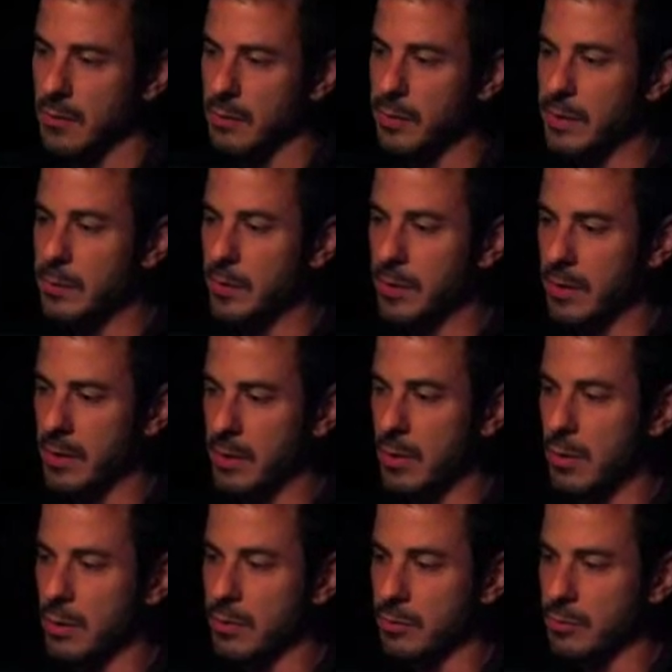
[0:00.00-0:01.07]
of people that are
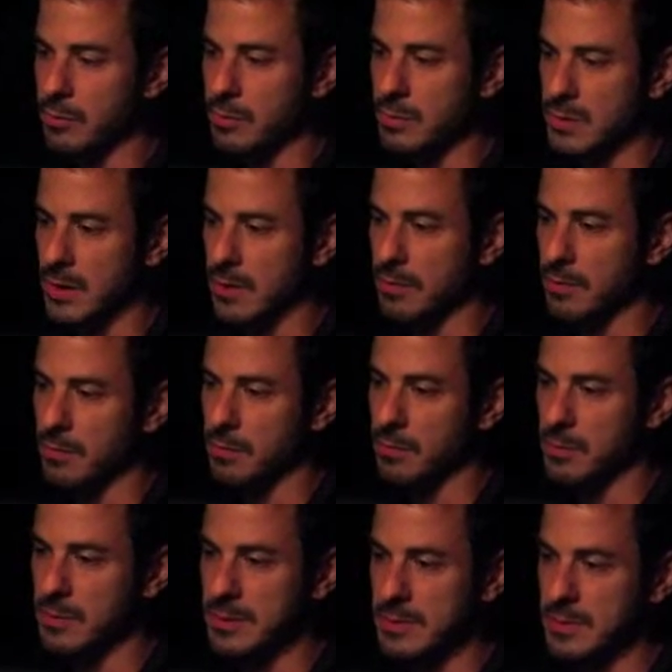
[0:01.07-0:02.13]
going through stuff,
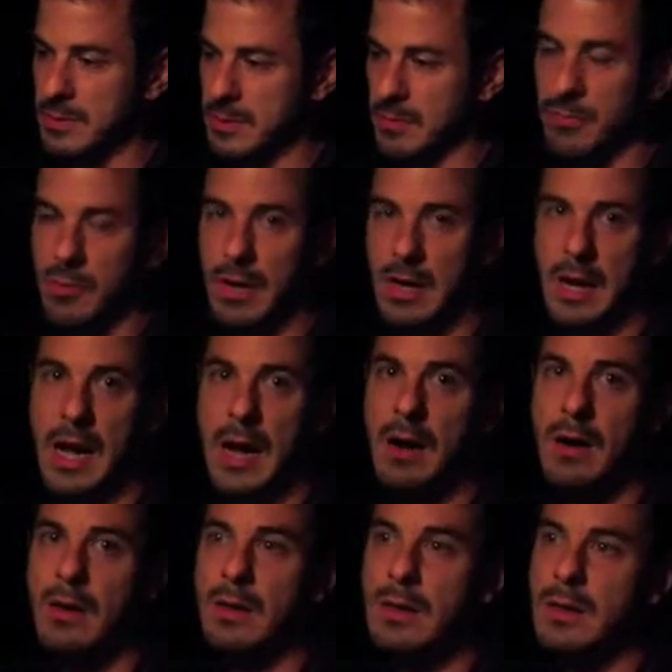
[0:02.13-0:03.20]
real deep stuff right
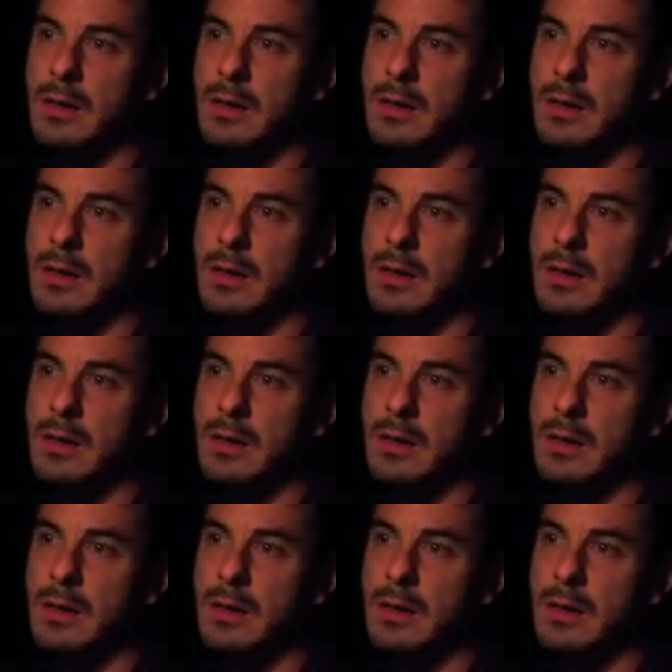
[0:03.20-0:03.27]
now,